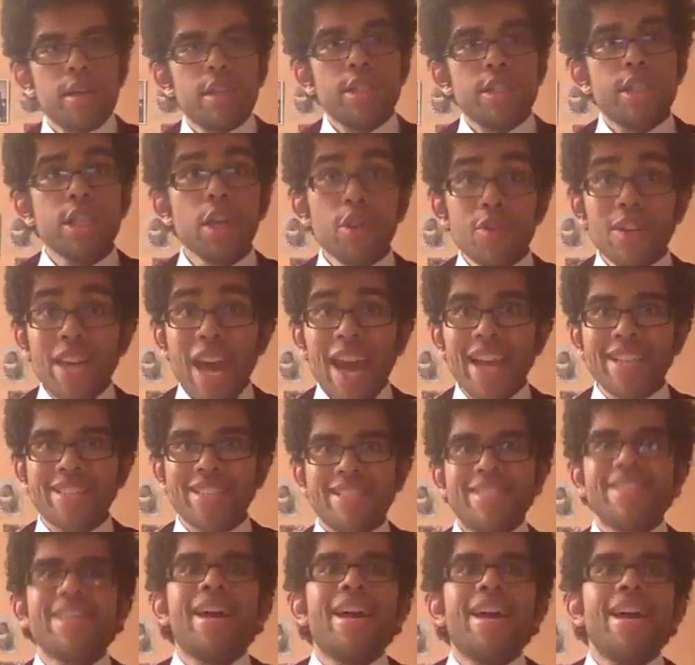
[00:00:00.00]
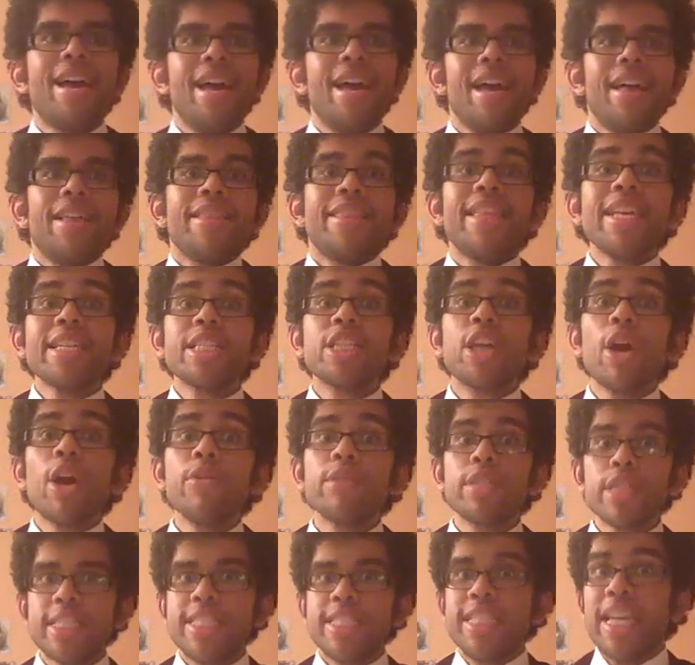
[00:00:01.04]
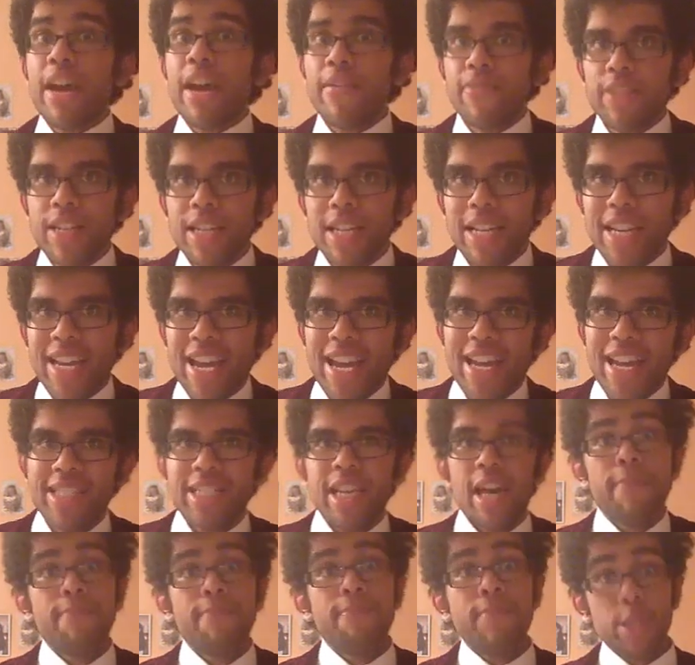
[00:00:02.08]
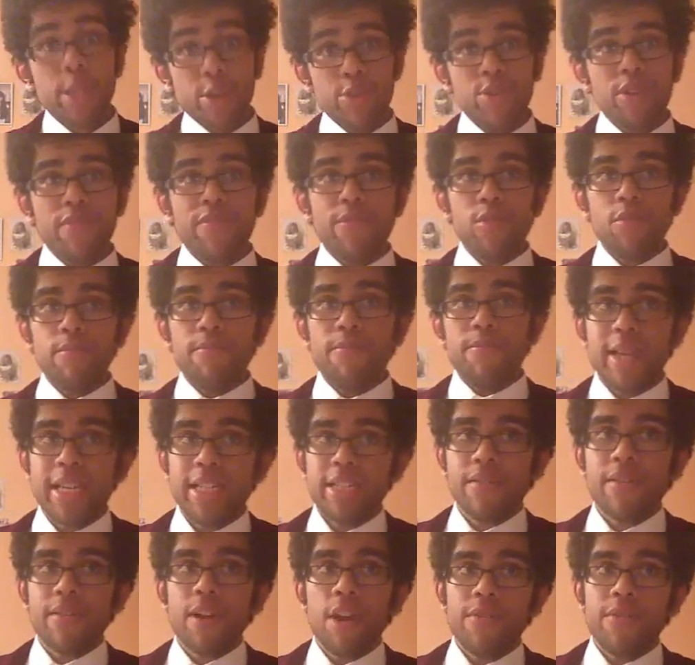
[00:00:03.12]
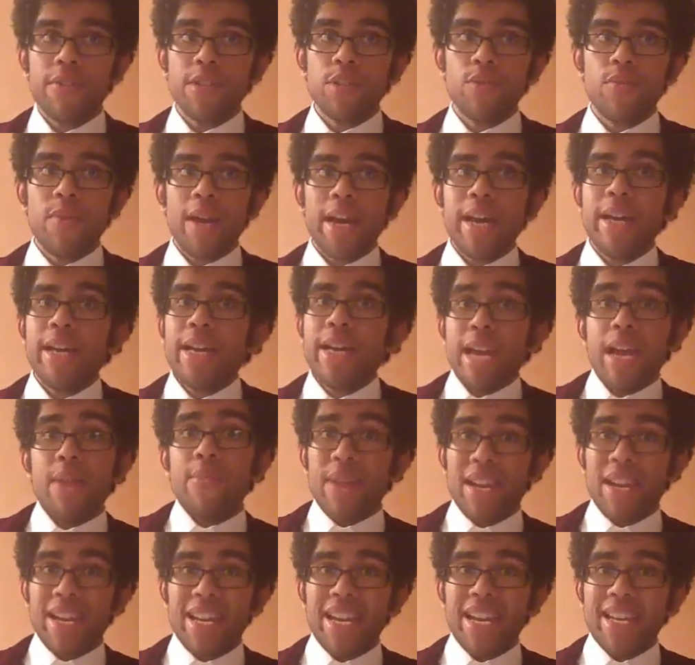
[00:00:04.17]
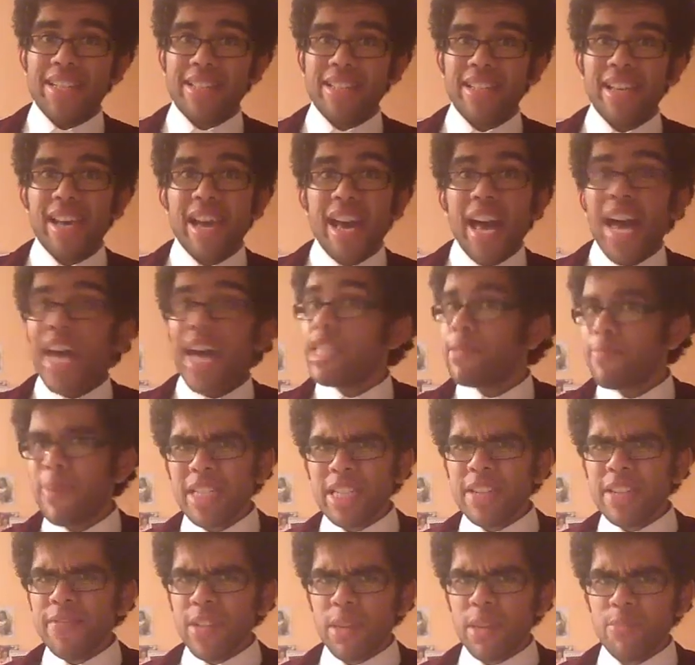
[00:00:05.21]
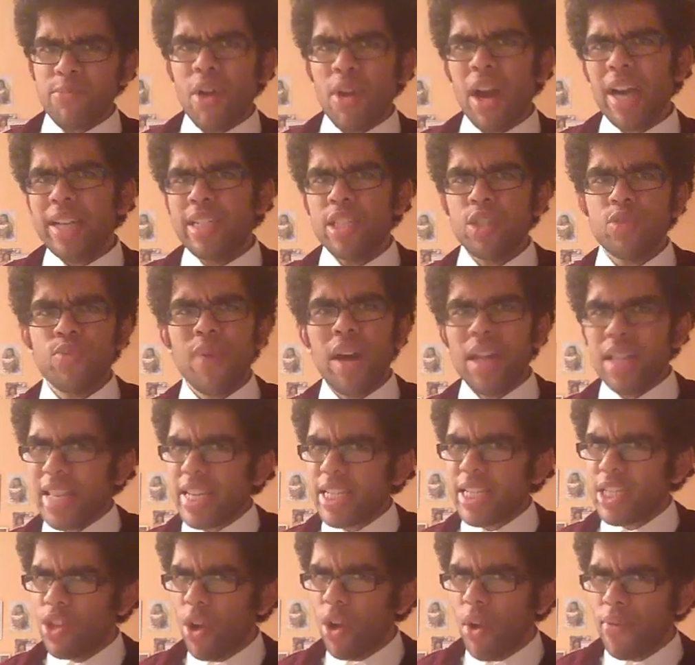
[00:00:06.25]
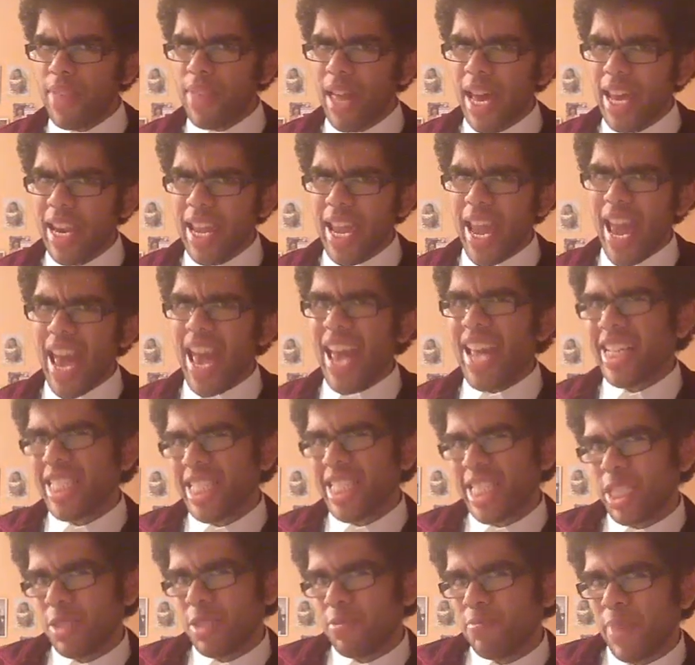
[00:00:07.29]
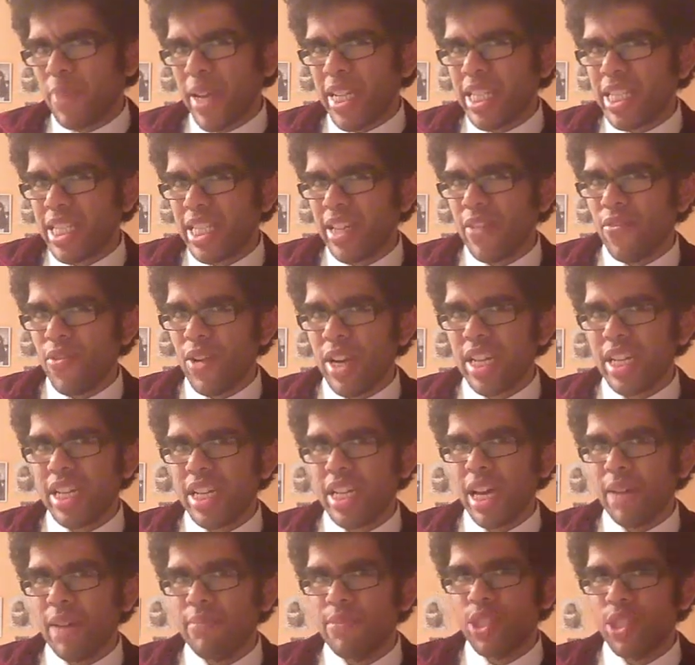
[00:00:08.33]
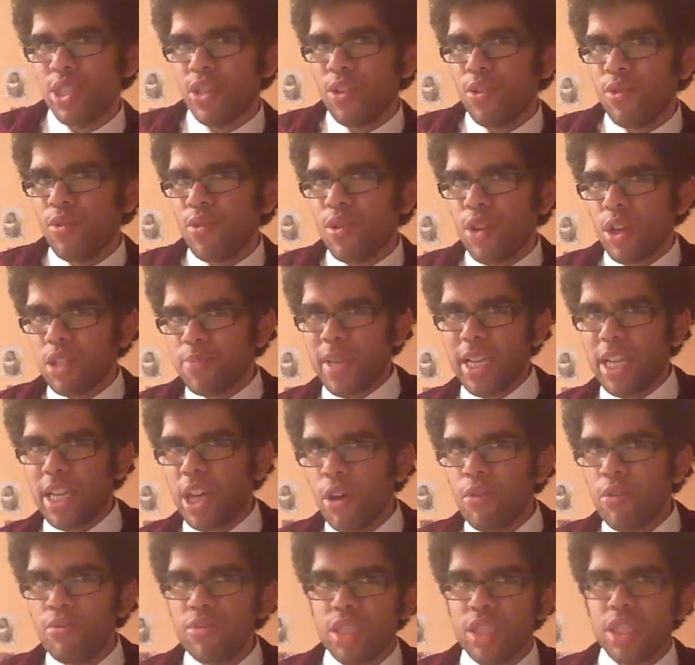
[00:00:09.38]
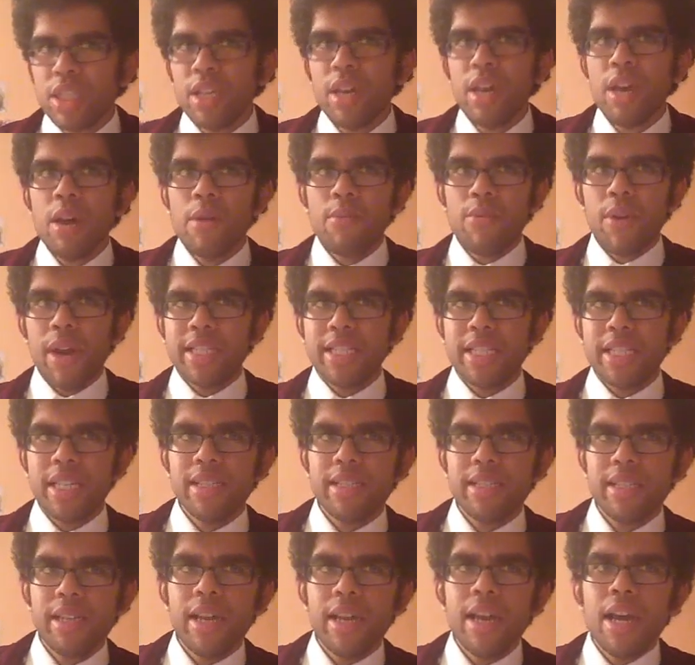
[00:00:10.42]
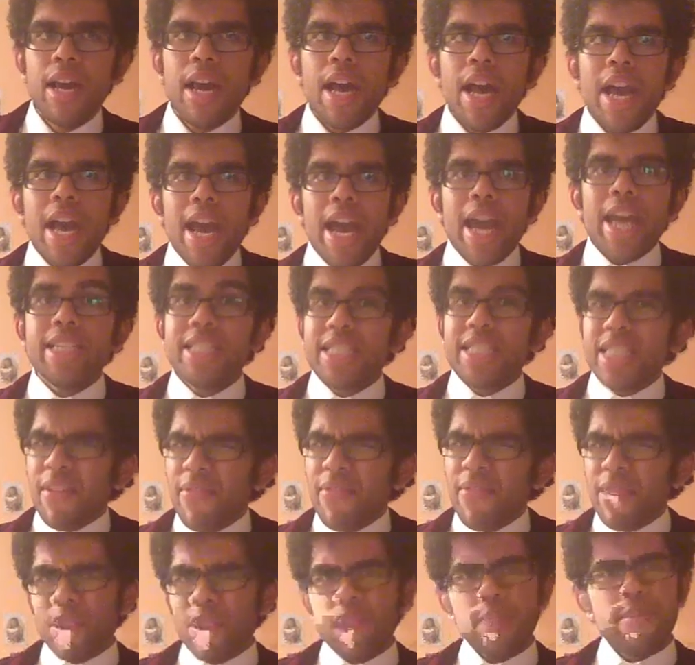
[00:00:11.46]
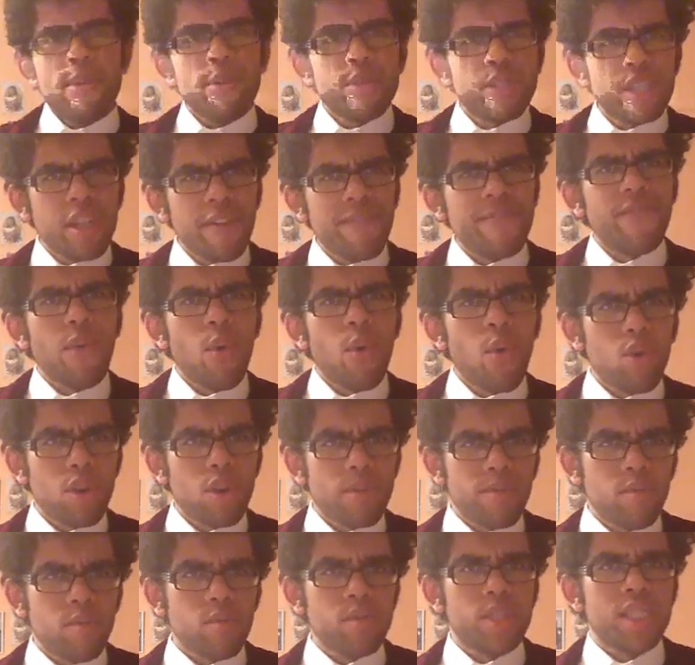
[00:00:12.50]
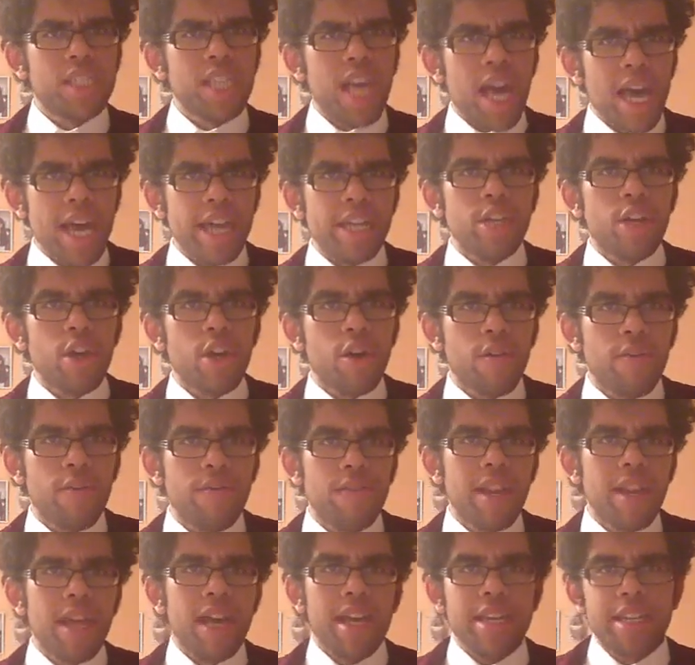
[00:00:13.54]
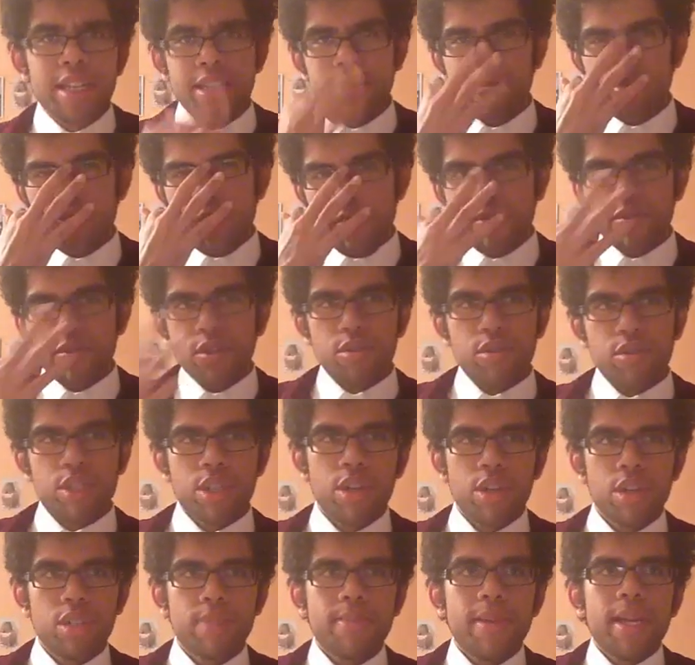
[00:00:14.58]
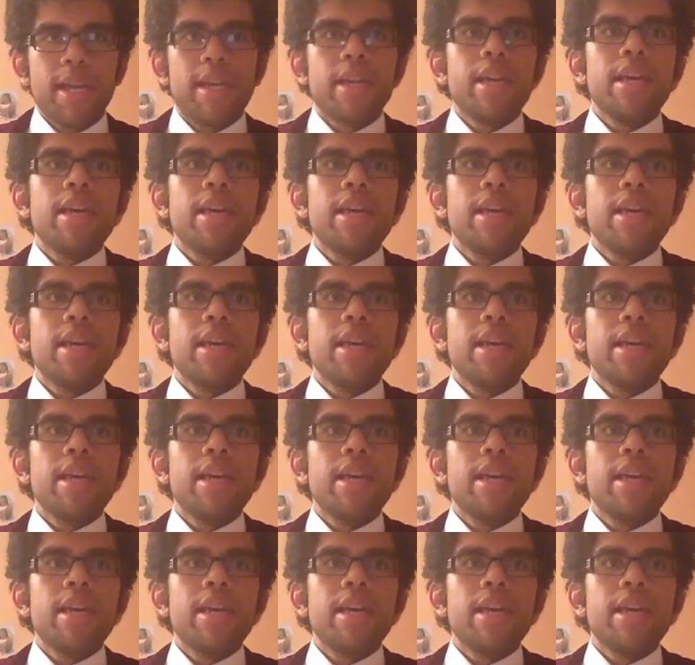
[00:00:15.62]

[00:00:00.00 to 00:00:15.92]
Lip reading: So yes, this coat definitely is a beautiful piece of clothing to wear. It really is. Especially for the price as well. It's not that expensive when it comes to cosplay coats prices. It's definitely on the most affordable side of, like, 12th Doctor cosplay.